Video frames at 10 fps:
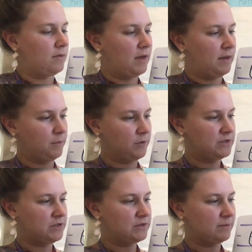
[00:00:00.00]
going
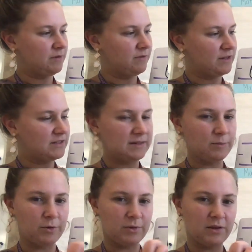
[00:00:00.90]
to do something very
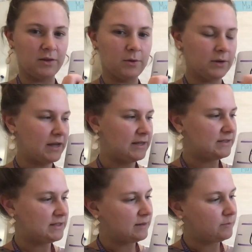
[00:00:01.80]
similar with the lowercase
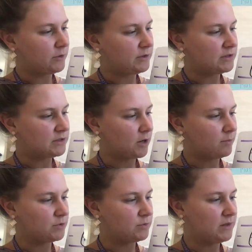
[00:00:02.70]
c. I'm going to
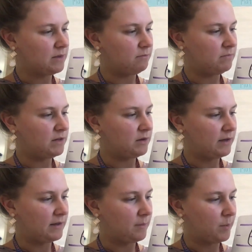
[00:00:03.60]
start between the middle
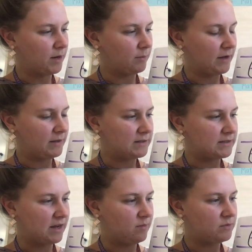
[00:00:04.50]
and the bottom line this
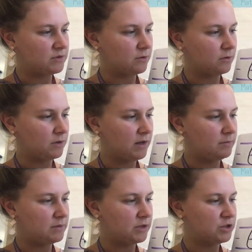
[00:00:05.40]
time. Circle up,
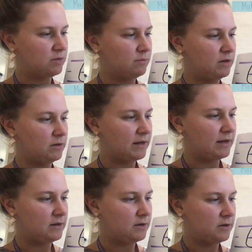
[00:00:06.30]
touch the middle
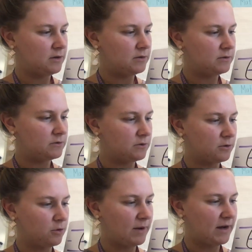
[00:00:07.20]
line,
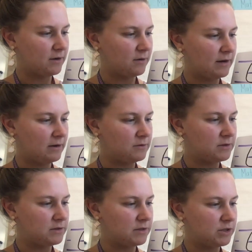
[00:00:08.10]
circle back around,
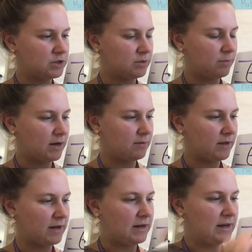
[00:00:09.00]
touch the bottom
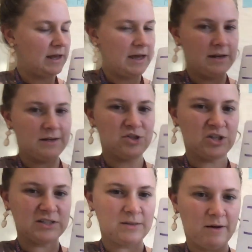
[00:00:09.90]
line, and end
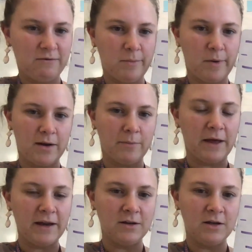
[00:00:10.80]
just above the bottom
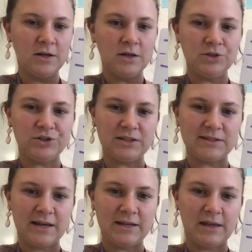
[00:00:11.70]
line, just
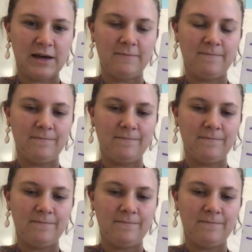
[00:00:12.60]
like that.